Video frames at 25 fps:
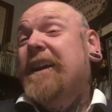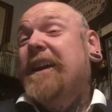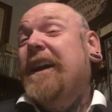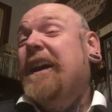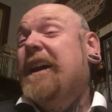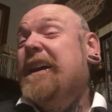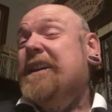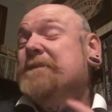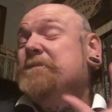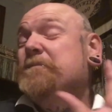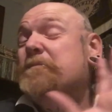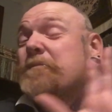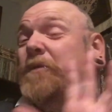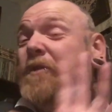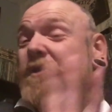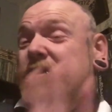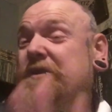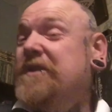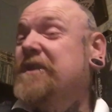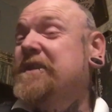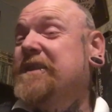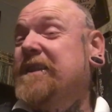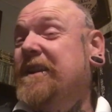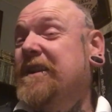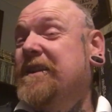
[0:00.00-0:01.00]
as much
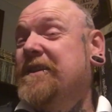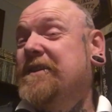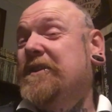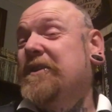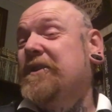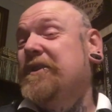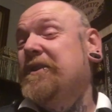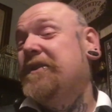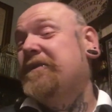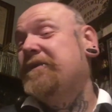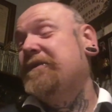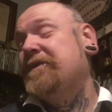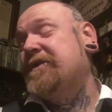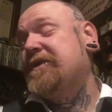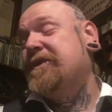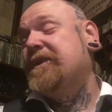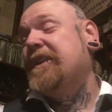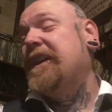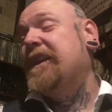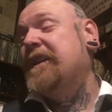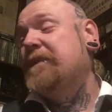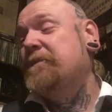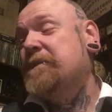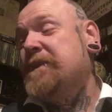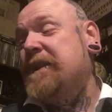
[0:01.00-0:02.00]
as I adore Laurence
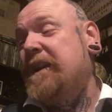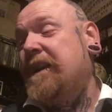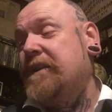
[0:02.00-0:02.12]
James,